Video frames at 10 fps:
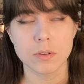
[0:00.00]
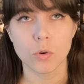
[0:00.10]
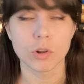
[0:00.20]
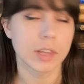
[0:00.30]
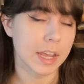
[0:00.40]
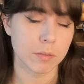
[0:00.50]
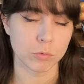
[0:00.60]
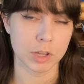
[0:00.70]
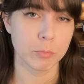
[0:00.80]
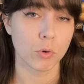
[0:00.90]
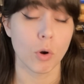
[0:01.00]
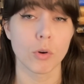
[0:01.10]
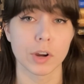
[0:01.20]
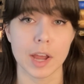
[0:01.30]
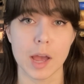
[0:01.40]
or, like,
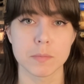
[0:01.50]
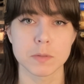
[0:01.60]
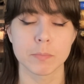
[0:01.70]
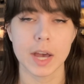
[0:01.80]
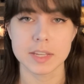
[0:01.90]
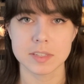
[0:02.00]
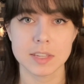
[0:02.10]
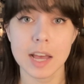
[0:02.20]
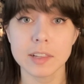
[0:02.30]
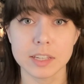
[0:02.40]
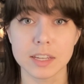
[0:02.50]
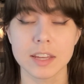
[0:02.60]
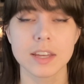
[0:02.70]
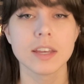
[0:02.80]
reprogrammed by Skelly.